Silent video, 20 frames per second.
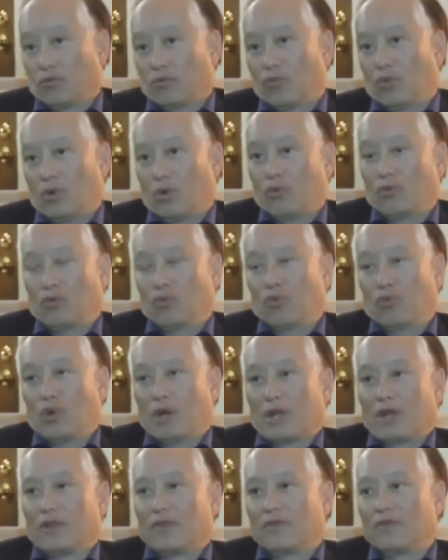
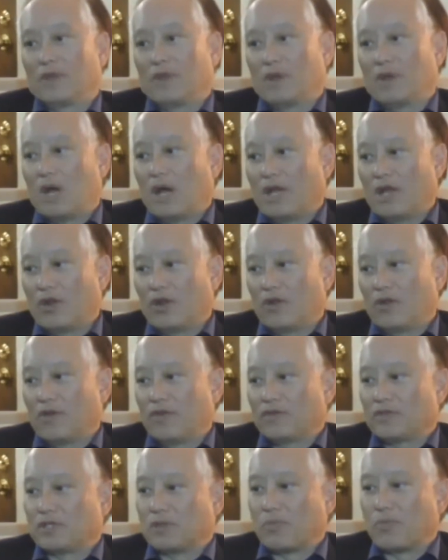One of the, I don't
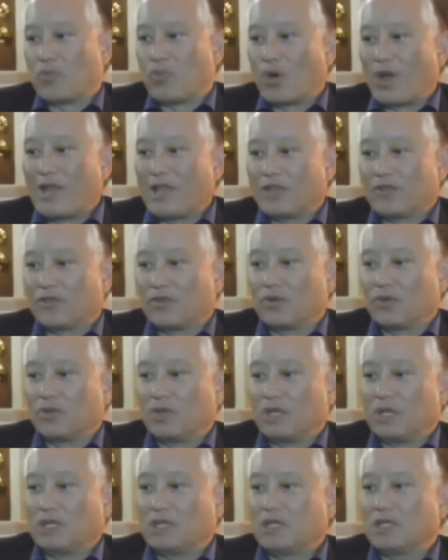know if it's a breakthrough
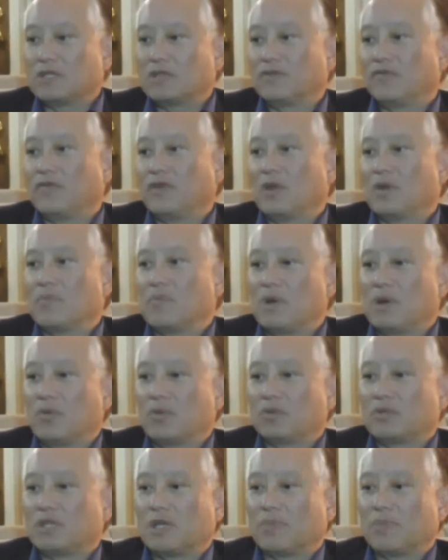in the addiction field,
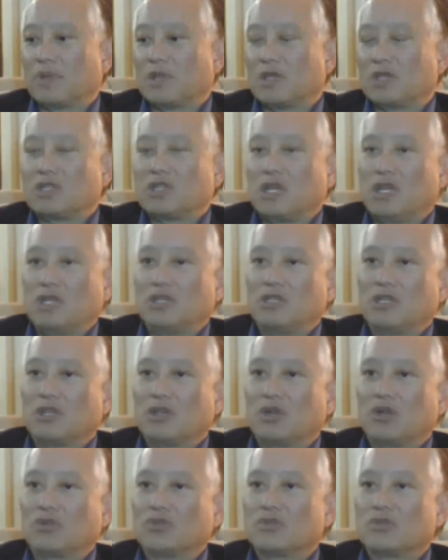but some of the changing
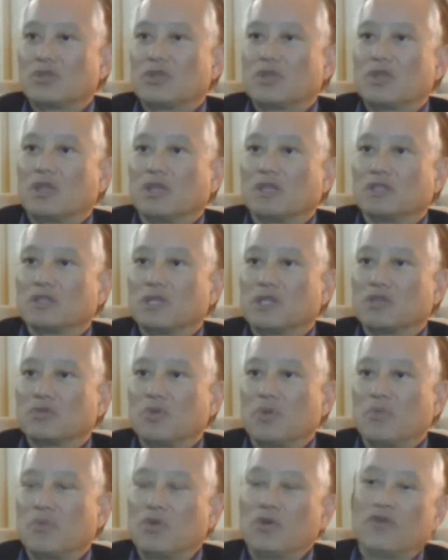culture things as
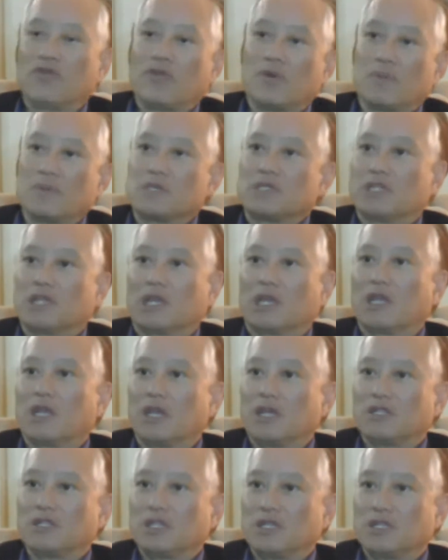we move from a sick
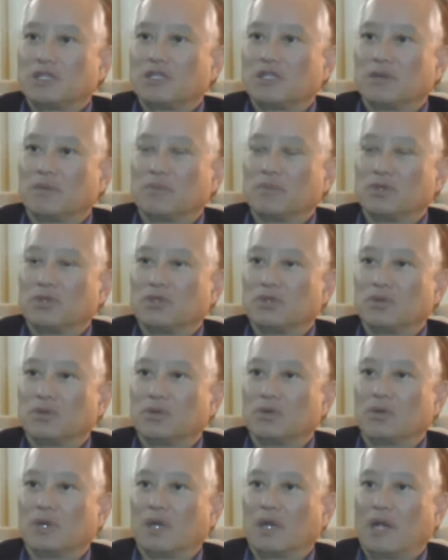care system
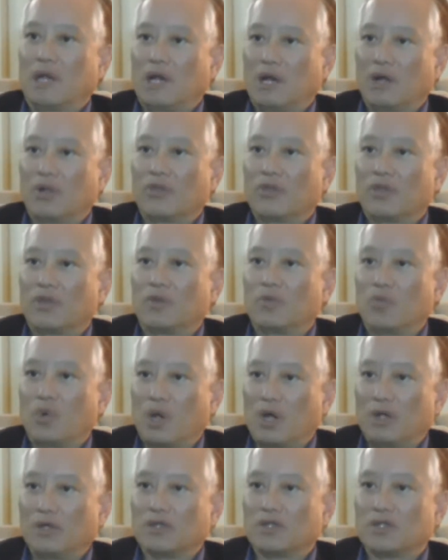to a health and
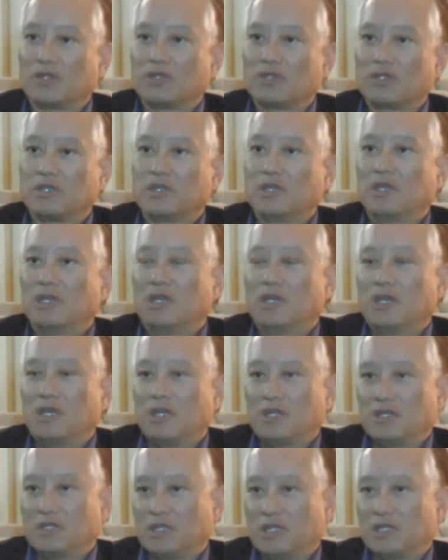wellness
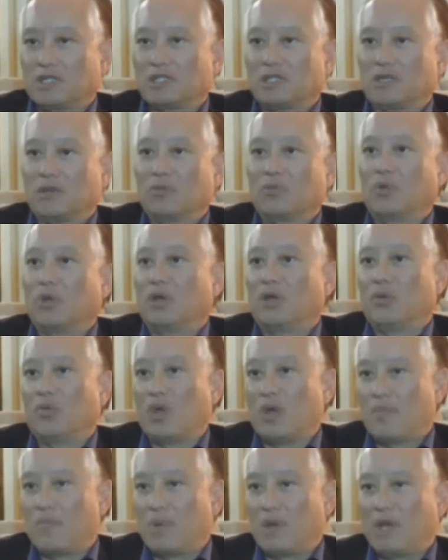system where
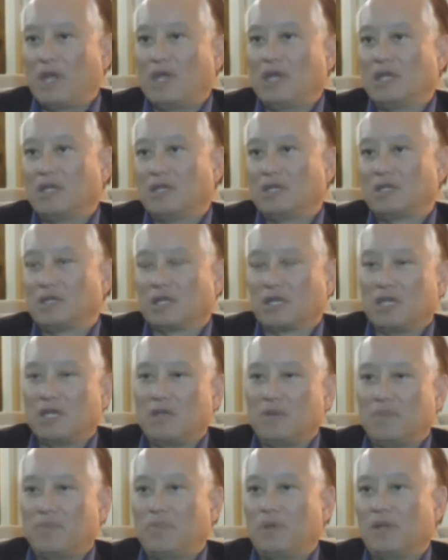we're paid to
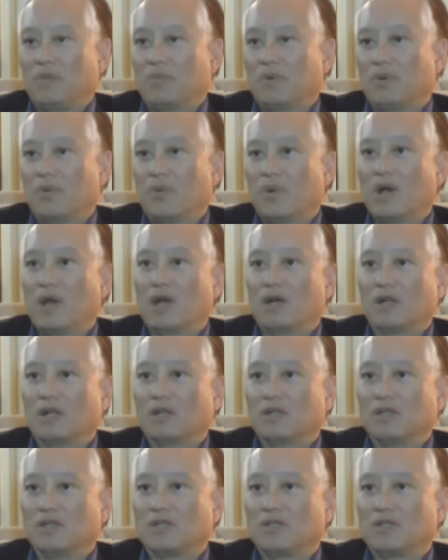keep people
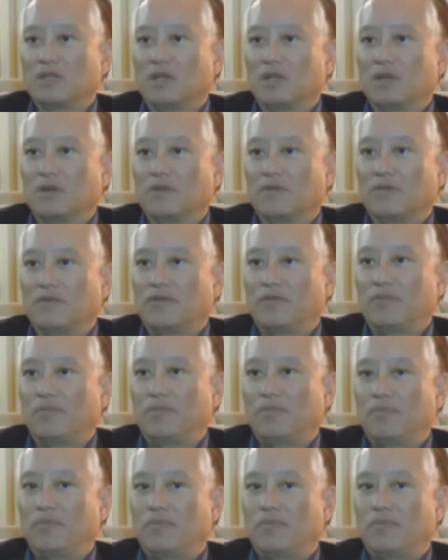well instead of,